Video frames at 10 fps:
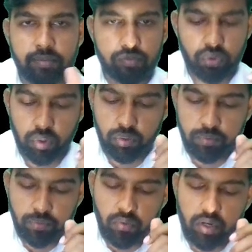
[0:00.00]
So
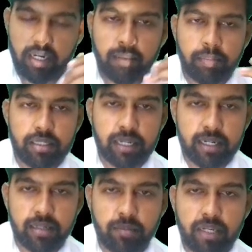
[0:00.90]
what happens at
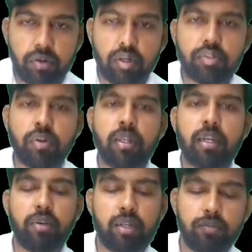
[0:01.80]
the microvascular
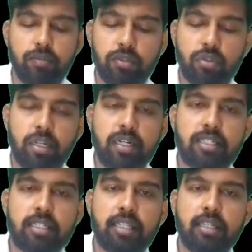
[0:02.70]
level? So let's
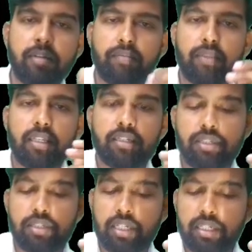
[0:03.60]
see the
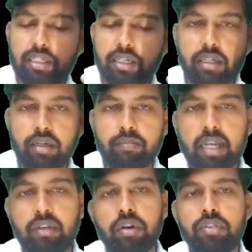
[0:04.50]
changes at the
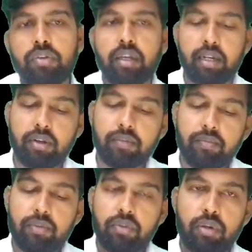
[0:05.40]
microvascular level.
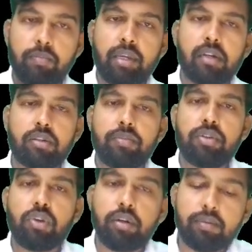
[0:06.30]
So because of the
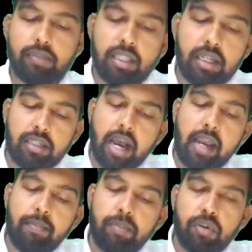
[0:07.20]
shock, there
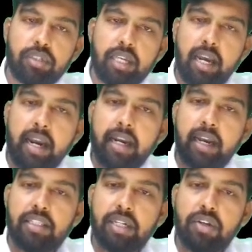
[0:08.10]
hypoxia and
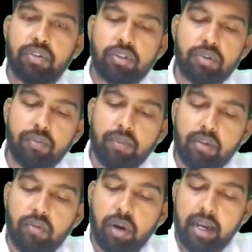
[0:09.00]
acidosis.
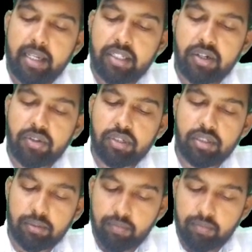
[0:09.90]
Why acidosis?